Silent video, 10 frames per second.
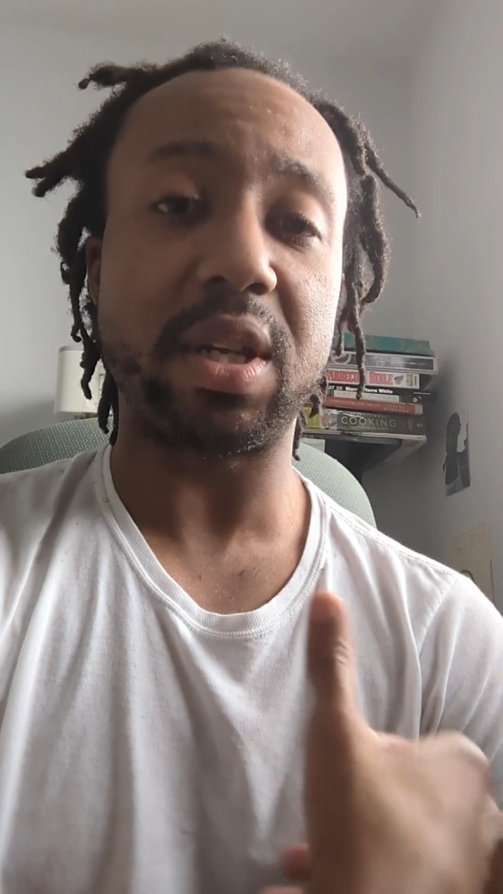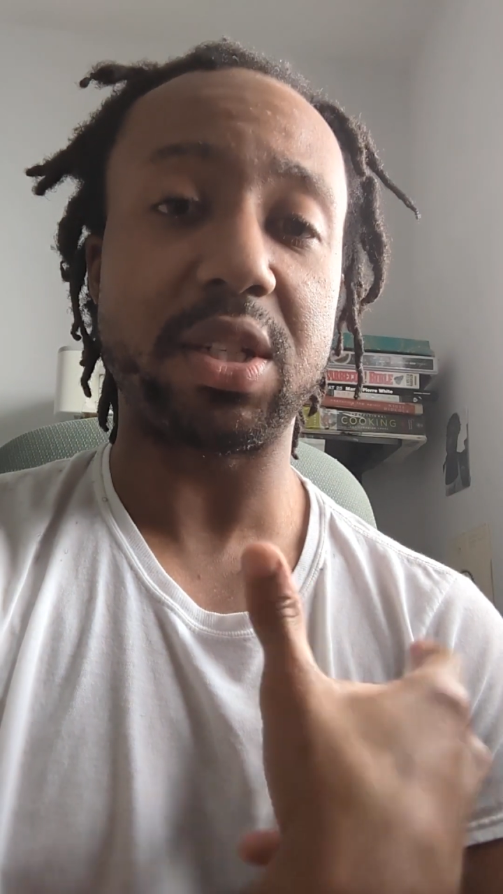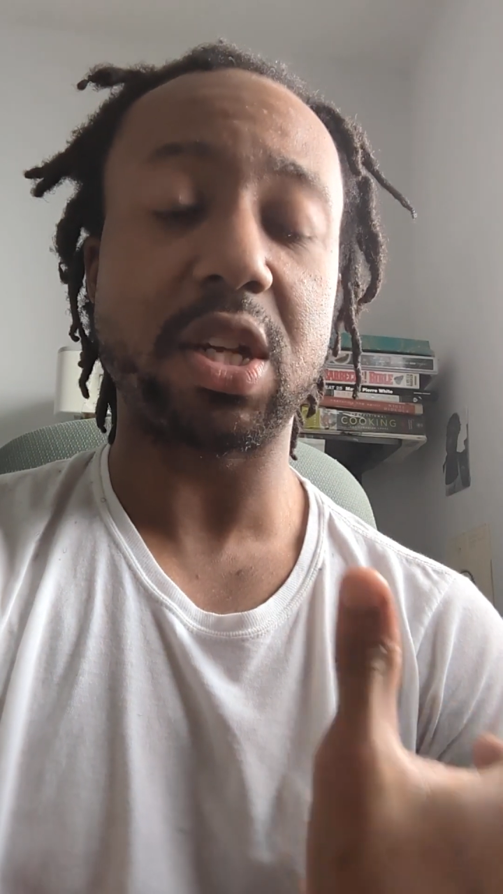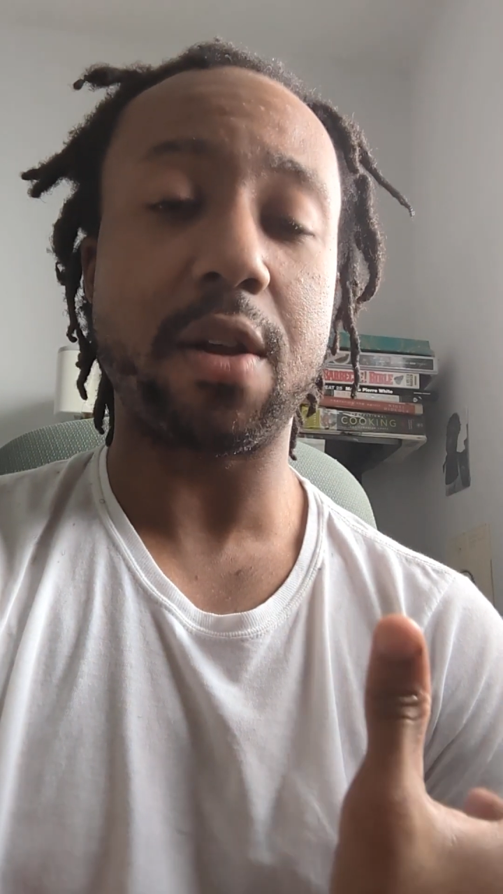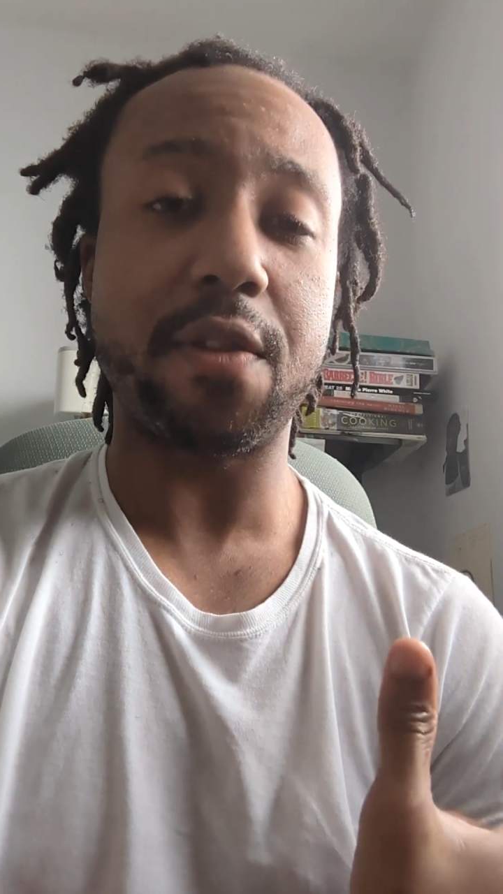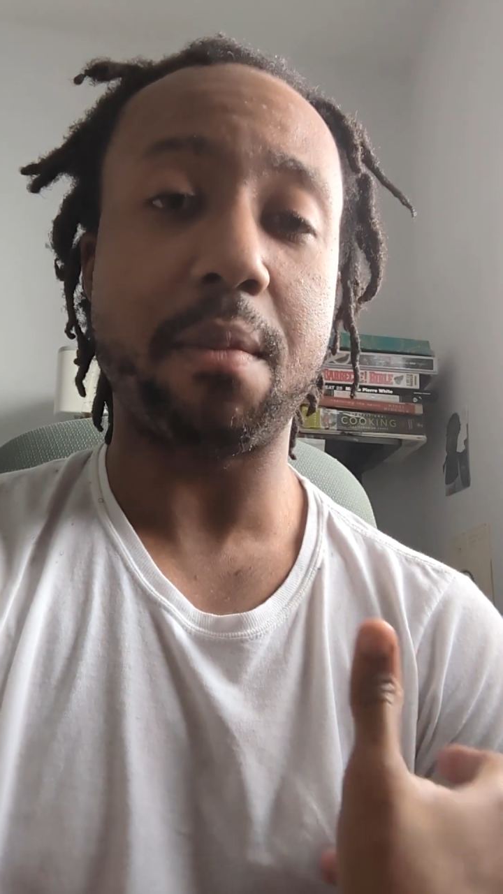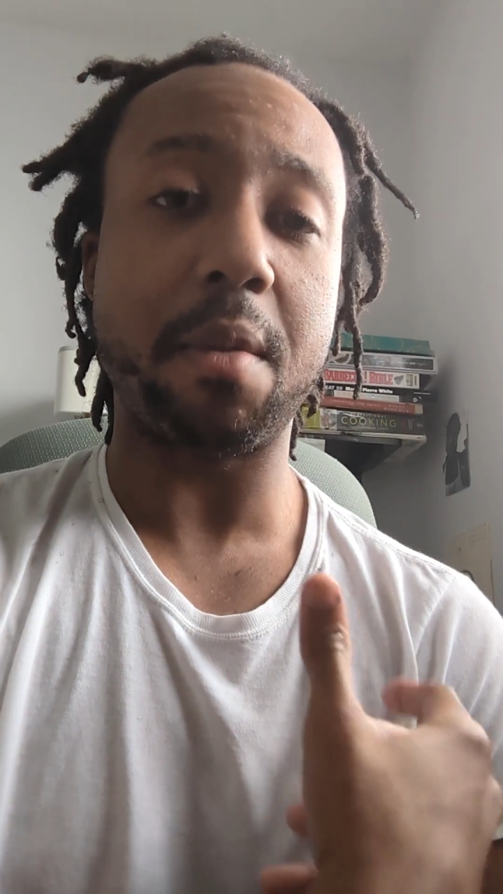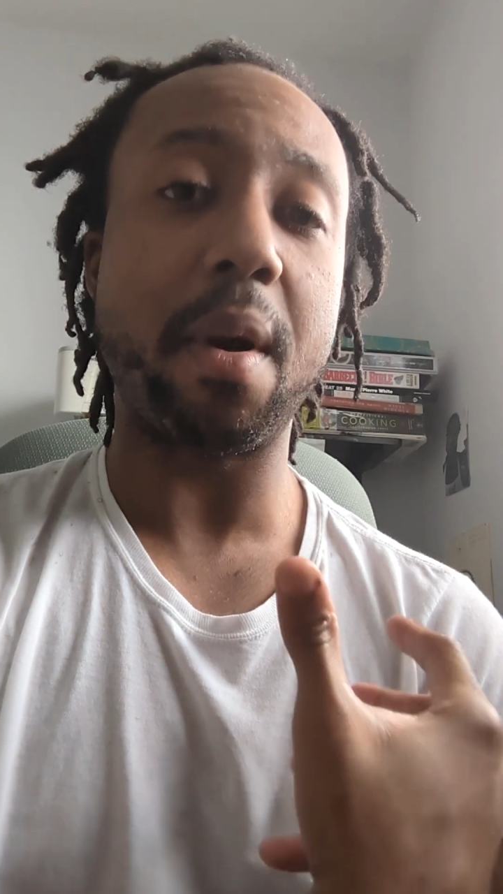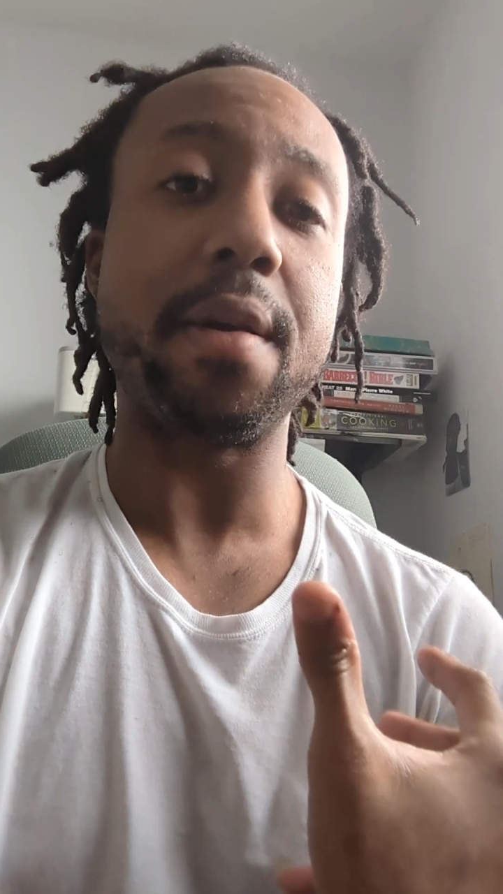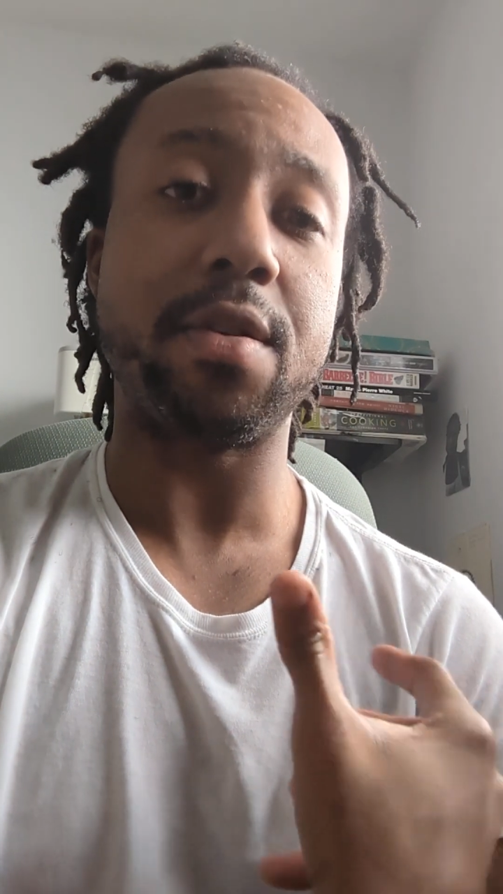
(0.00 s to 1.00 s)
and tell them
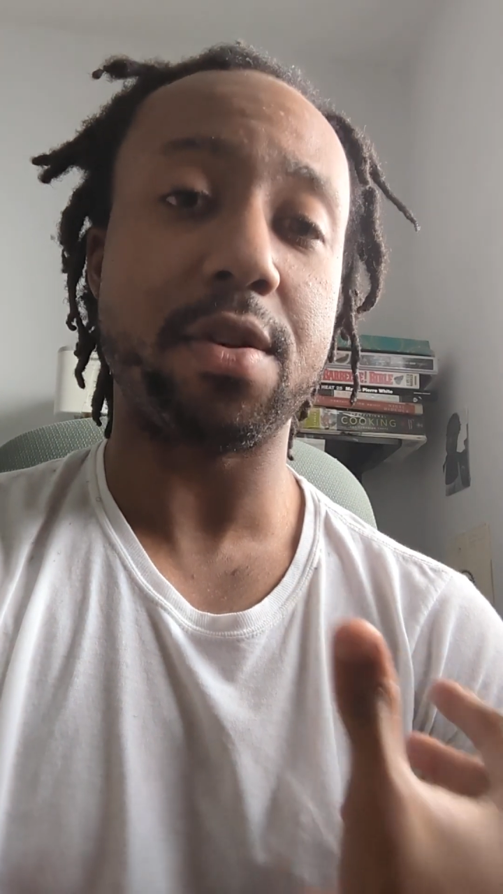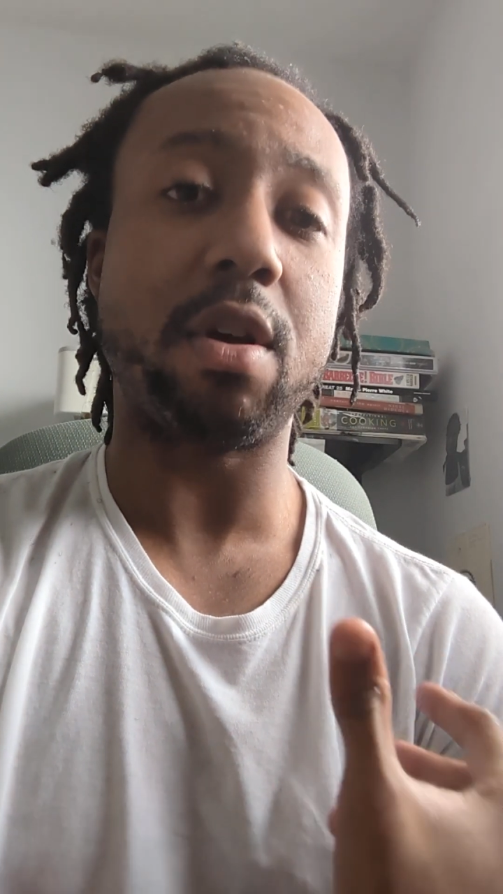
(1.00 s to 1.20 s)
about your